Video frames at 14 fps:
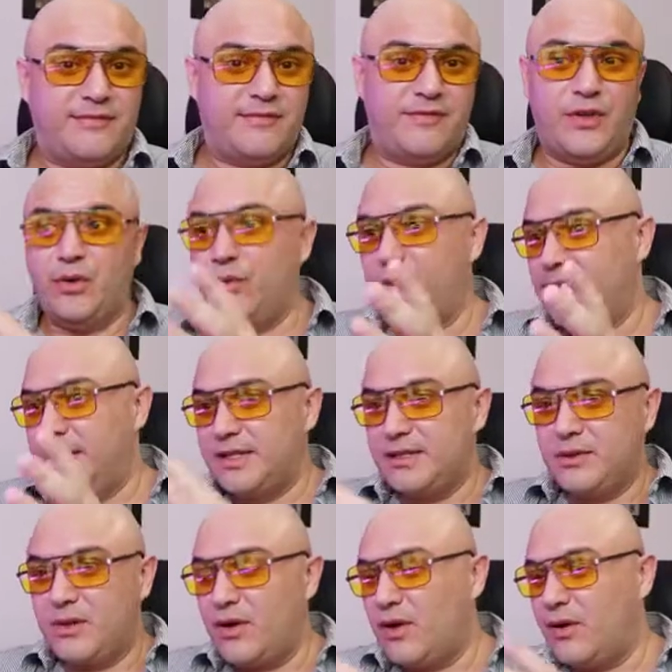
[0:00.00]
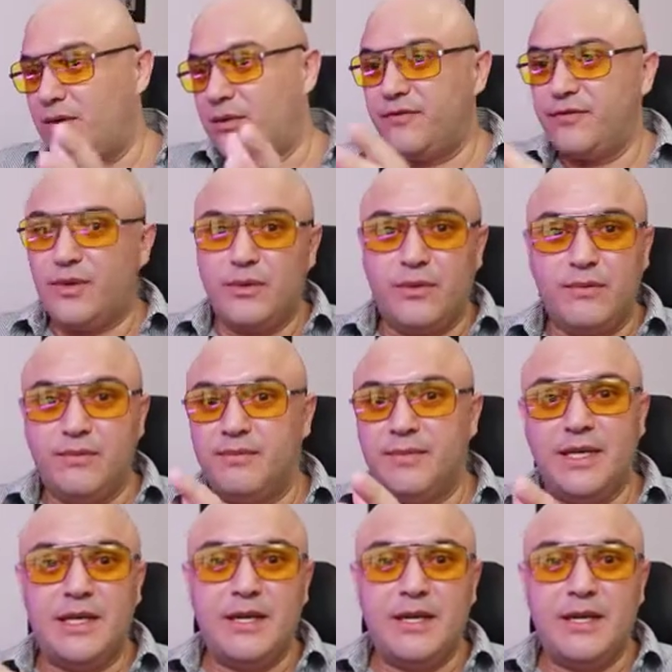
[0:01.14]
few weeks ago, few